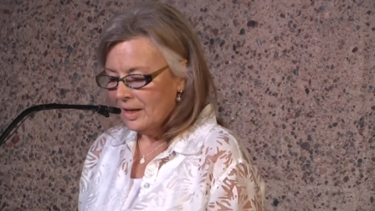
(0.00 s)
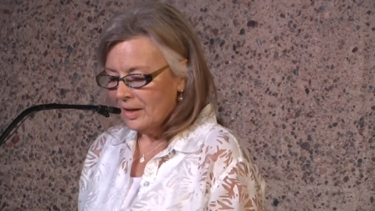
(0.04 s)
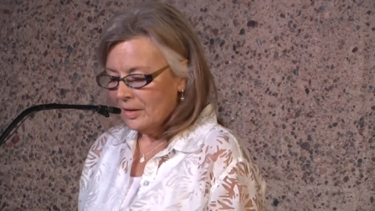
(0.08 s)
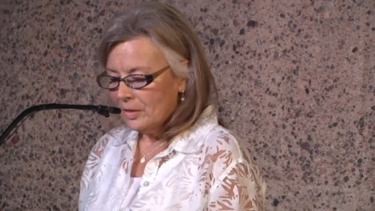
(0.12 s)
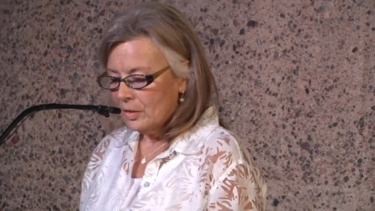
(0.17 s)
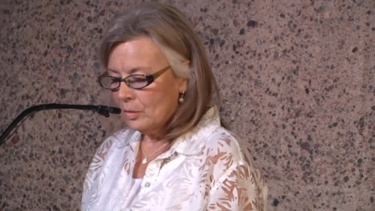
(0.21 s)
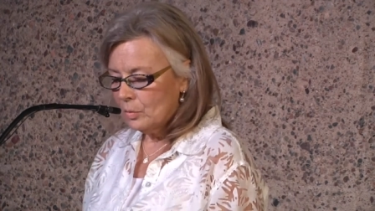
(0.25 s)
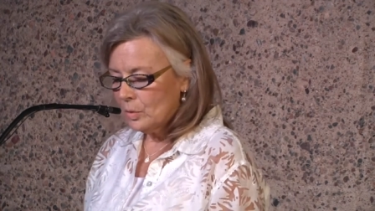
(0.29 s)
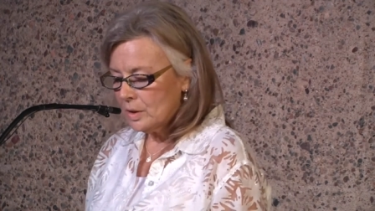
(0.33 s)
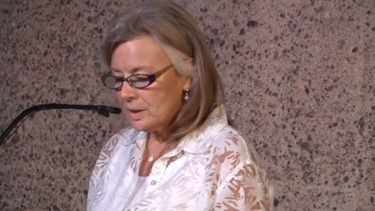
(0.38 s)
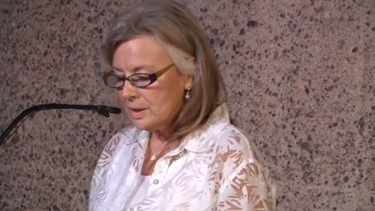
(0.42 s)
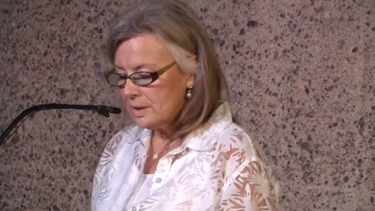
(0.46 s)

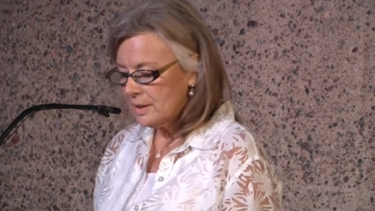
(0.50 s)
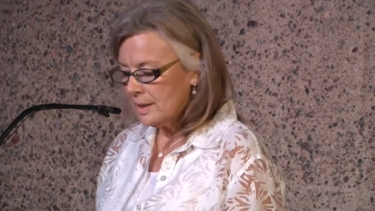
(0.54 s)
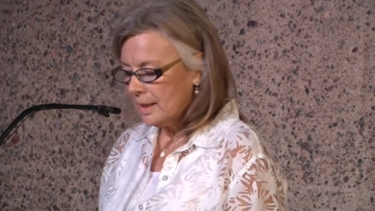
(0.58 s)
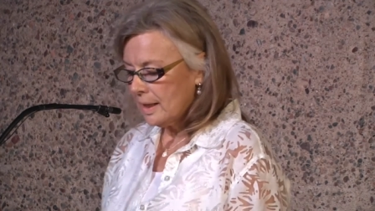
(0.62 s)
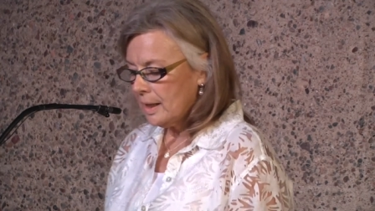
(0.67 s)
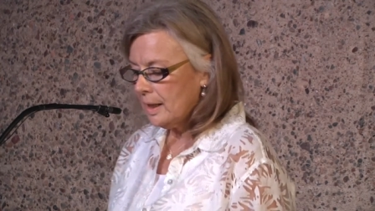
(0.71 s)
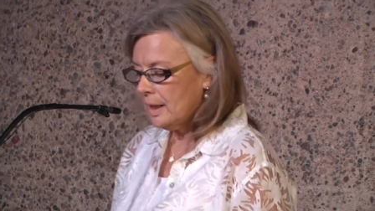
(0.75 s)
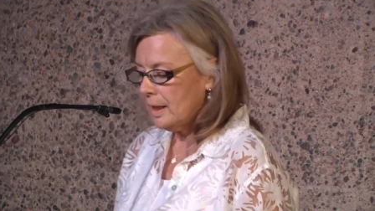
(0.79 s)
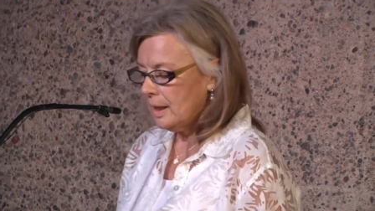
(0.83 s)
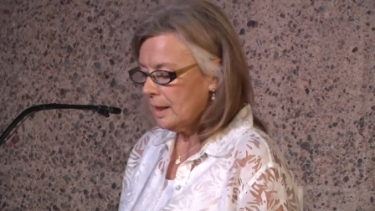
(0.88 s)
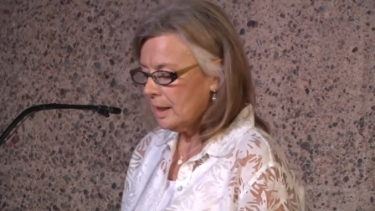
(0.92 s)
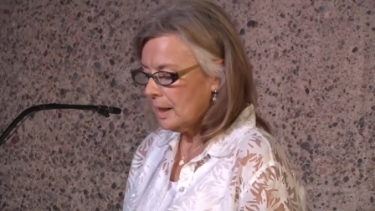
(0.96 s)
The one
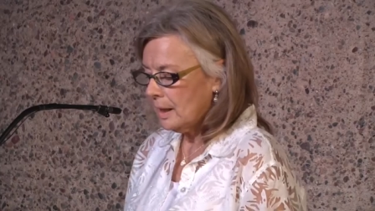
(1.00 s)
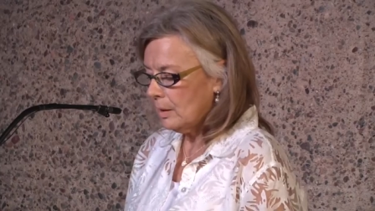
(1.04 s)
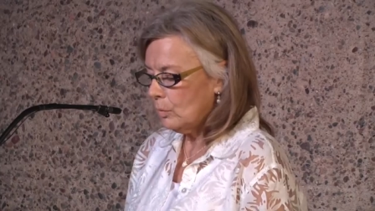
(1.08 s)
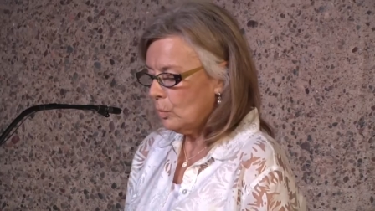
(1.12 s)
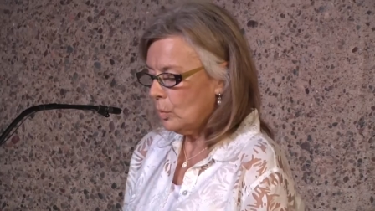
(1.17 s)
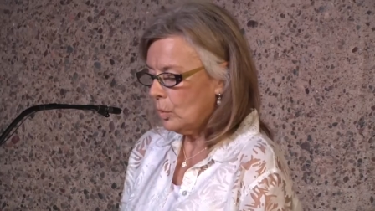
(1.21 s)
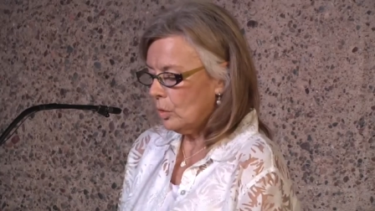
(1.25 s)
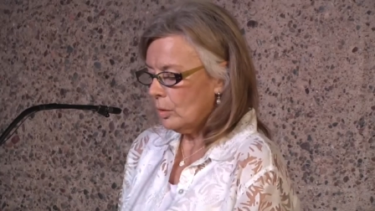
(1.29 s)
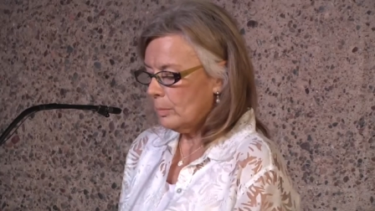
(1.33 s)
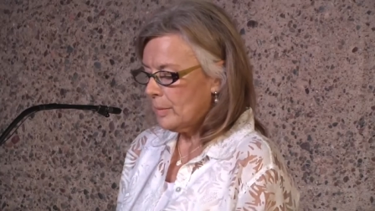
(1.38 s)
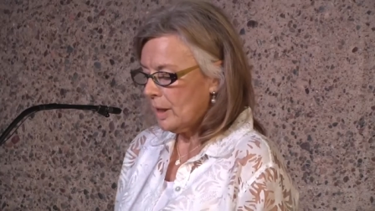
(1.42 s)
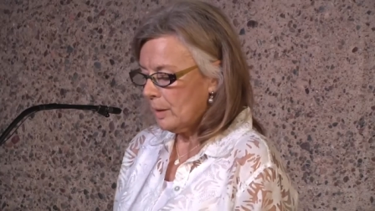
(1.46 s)
day I
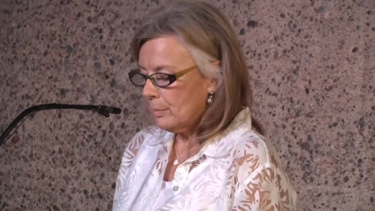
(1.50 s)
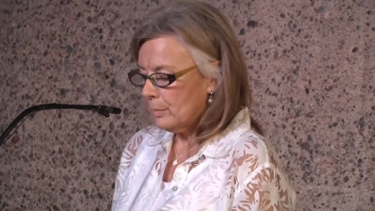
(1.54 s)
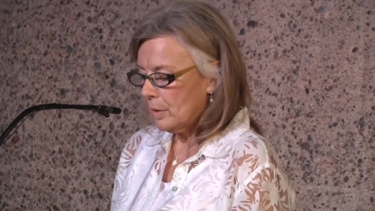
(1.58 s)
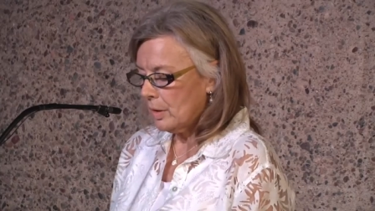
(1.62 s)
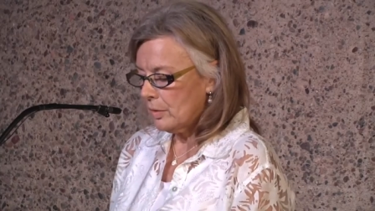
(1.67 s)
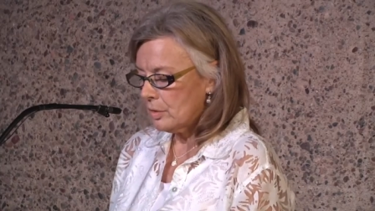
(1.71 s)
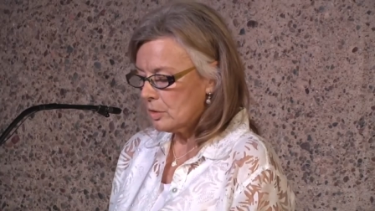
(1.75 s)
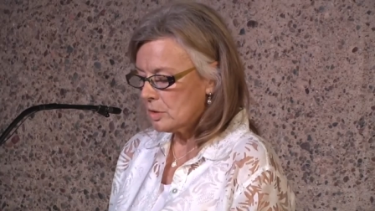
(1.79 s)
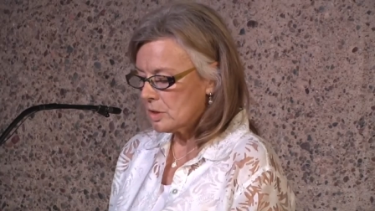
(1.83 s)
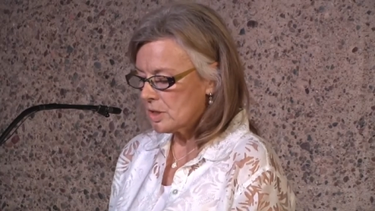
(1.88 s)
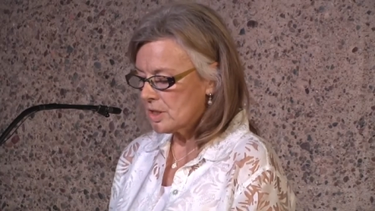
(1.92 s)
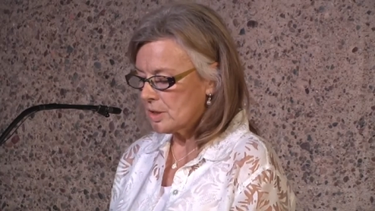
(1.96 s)
wore my
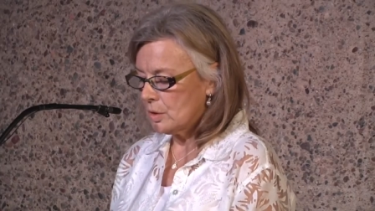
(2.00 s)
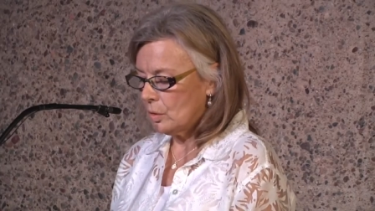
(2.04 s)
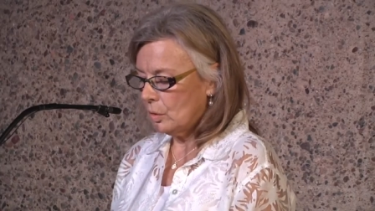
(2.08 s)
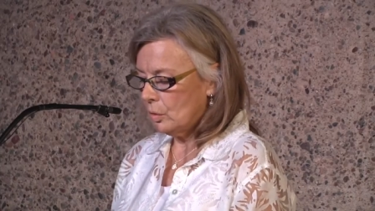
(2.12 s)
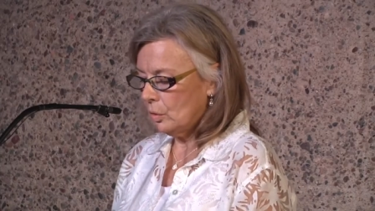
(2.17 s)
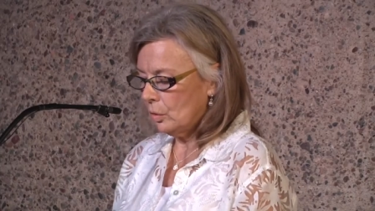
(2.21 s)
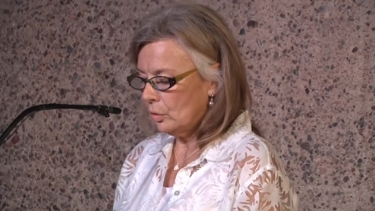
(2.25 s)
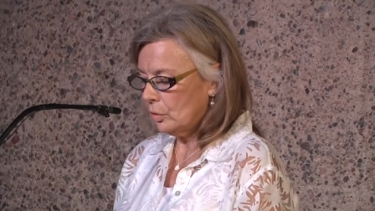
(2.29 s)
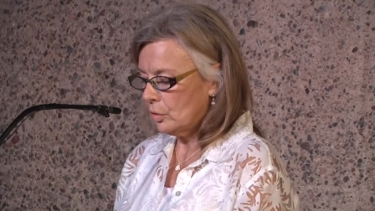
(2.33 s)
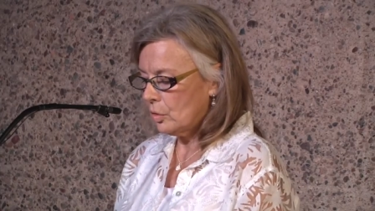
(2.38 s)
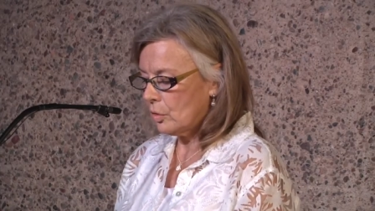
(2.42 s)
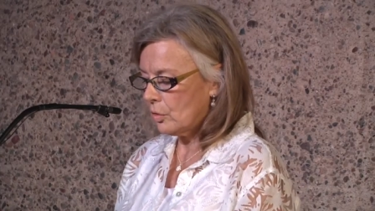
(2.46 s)
mother's
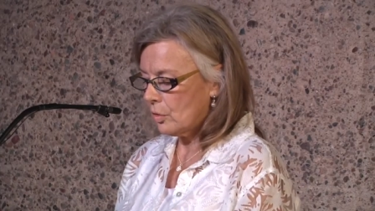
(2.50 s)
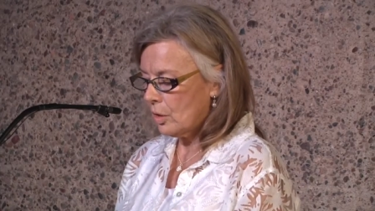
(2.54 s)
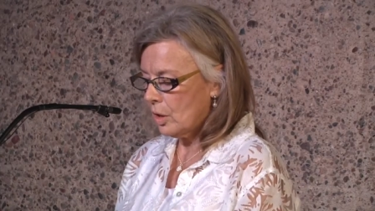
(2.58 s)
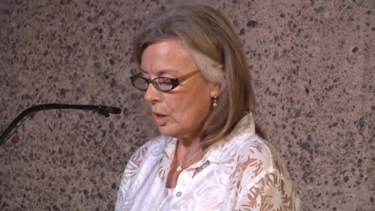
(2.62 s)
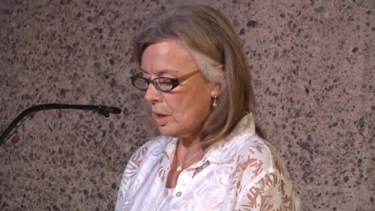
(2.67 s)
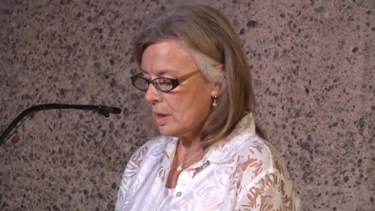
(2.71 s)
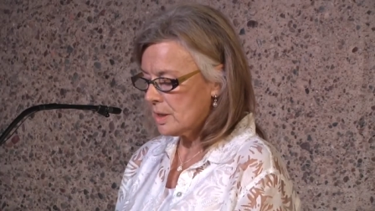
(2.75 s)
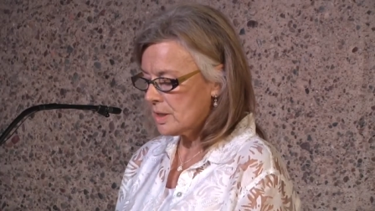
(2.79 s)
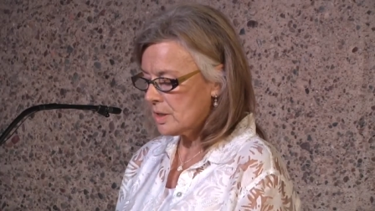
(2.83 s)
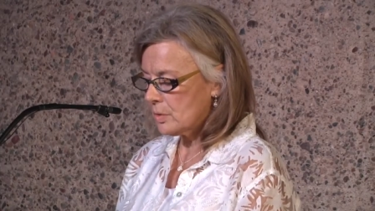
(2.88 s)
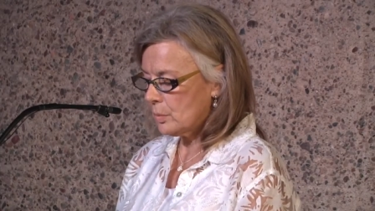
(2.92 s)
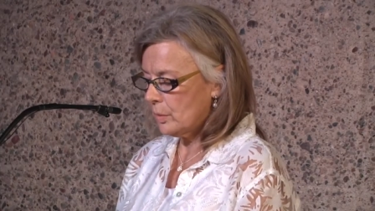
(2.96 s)
gold cross